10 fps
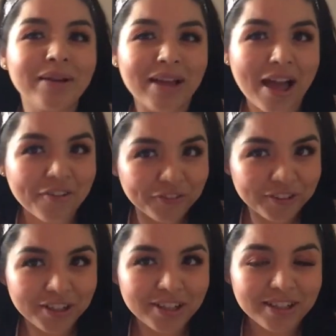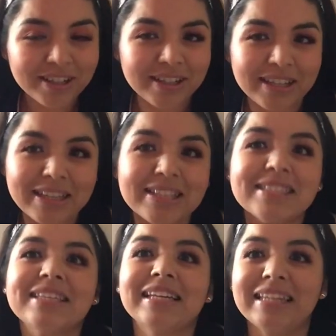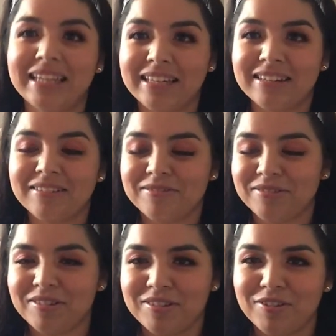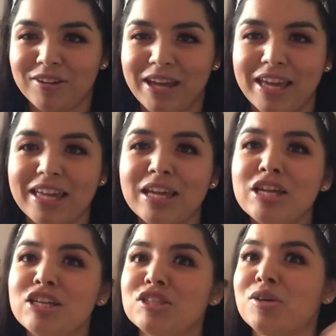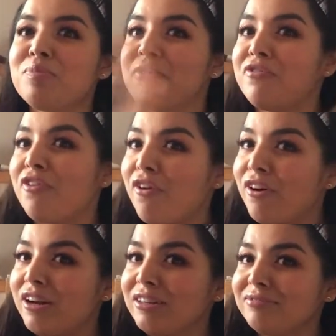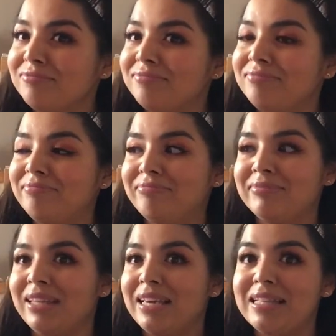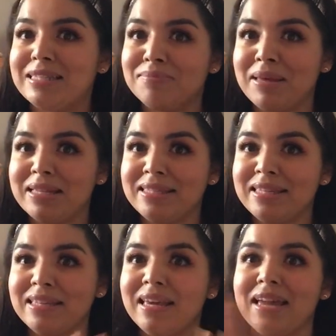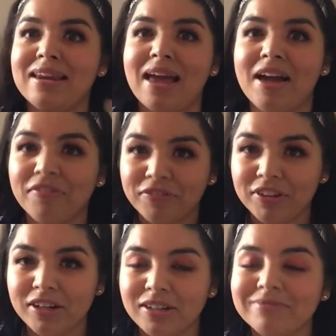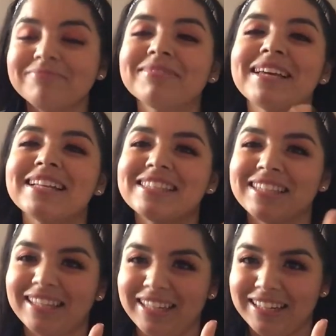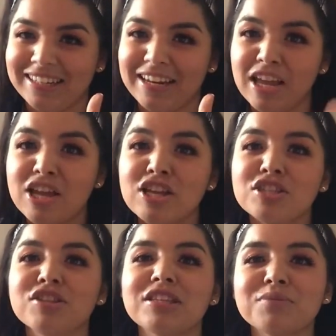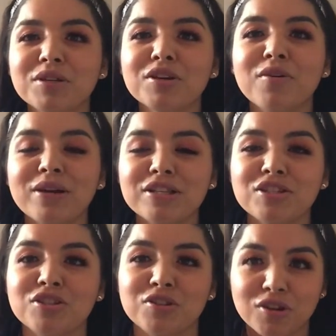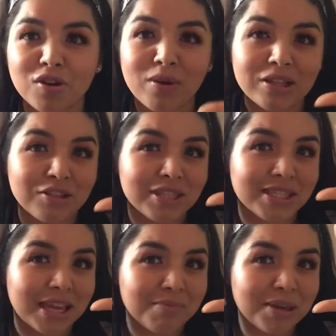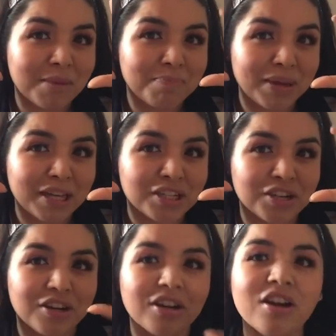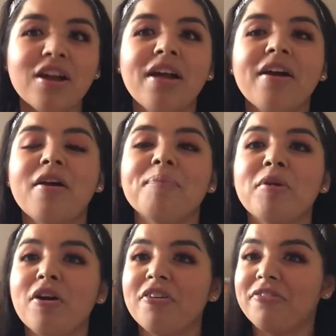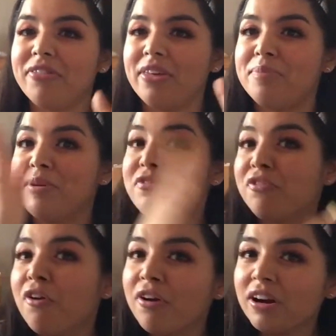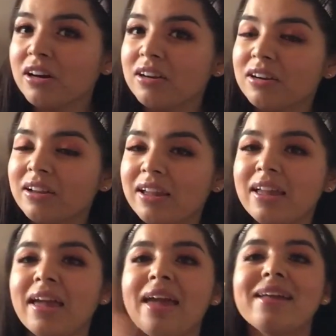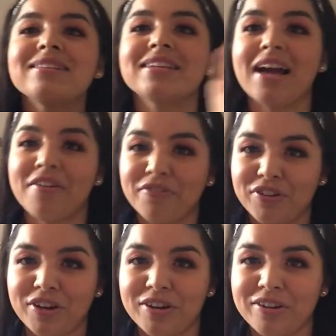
after, it's clean, okay? So before, it's messy, and after, it's clean. So that's what you're going to do. You're going to send me a picture of the before and the after,